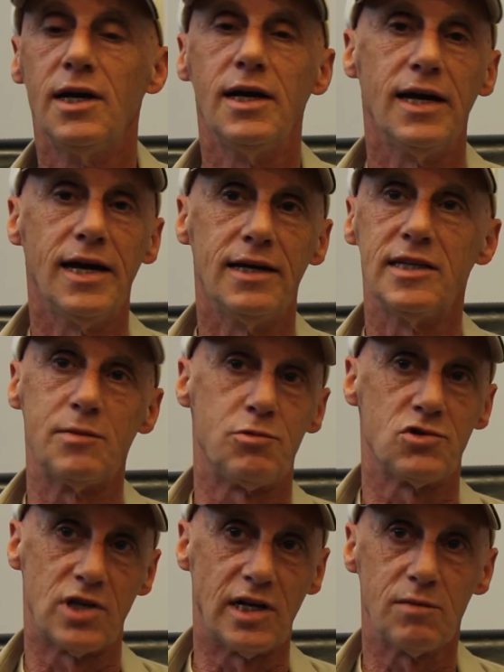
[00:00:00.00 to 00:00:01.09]
and they
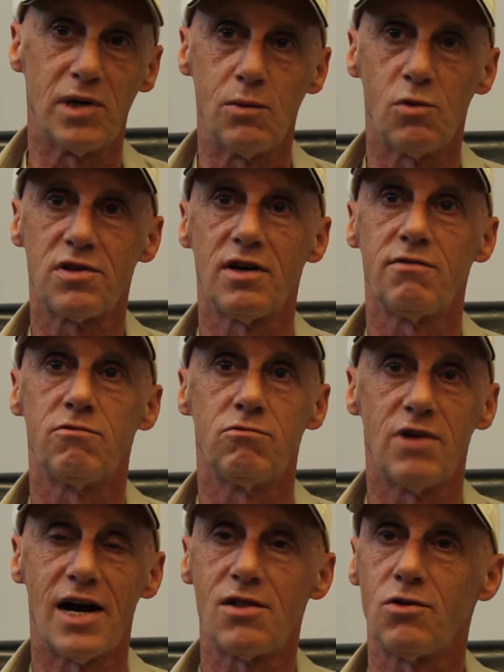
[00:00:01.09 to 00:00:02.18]
presented me with a
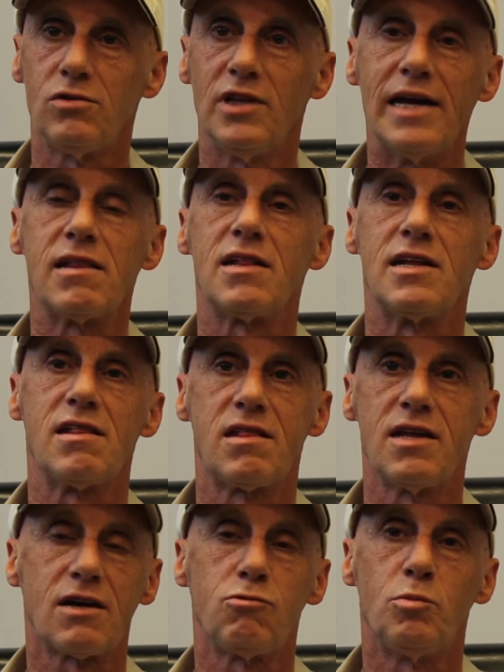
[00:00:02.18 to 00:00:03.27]
rather lengthy,
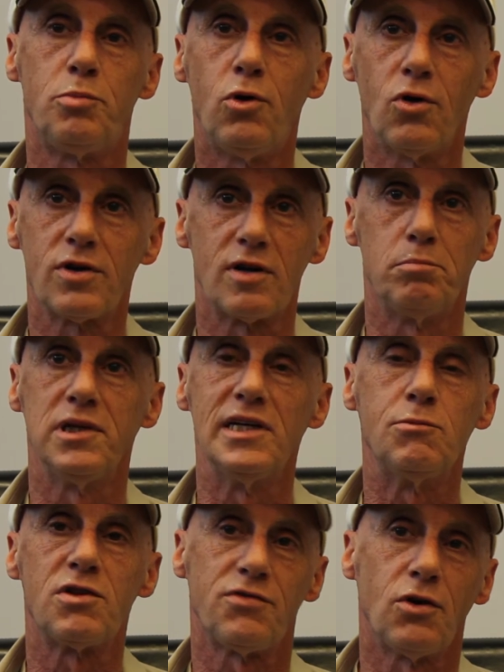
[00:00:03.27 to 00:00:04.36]
thick report,
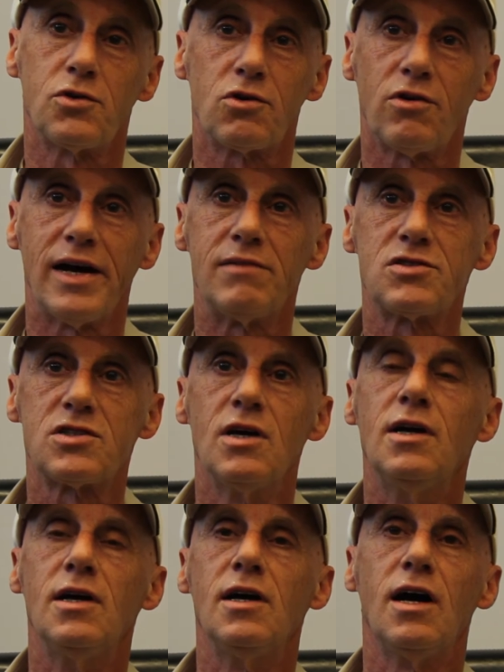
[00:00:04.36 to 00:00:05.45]
complete with photographs
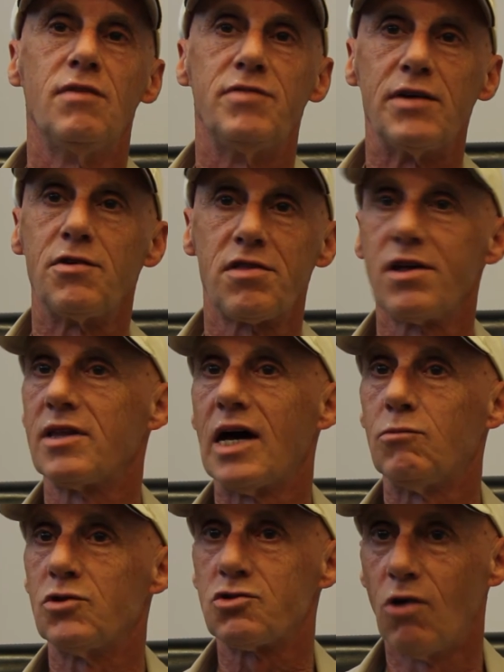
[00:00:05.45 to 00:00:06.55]
of everything
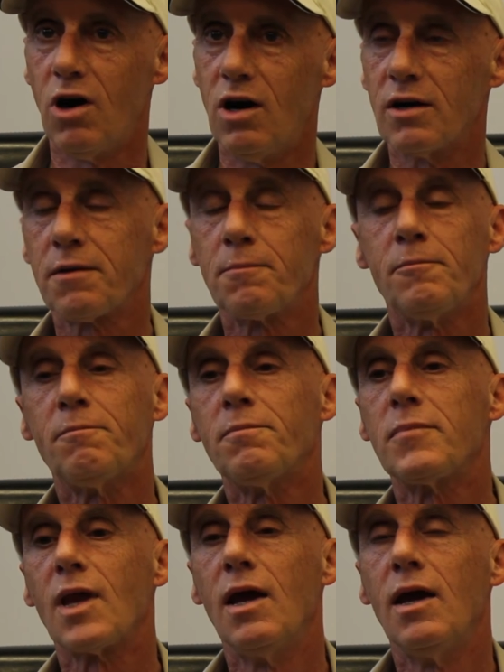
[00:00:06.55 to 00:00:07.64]
that was wrong.
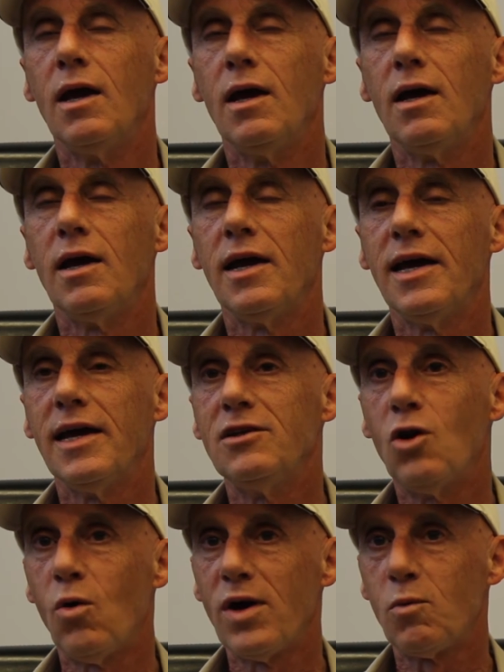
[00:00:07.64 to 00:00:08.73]
And
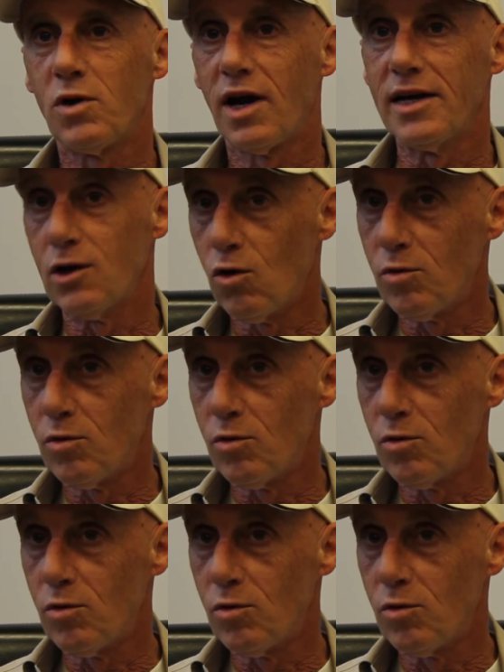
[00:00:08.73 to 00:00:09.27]
knowing what I know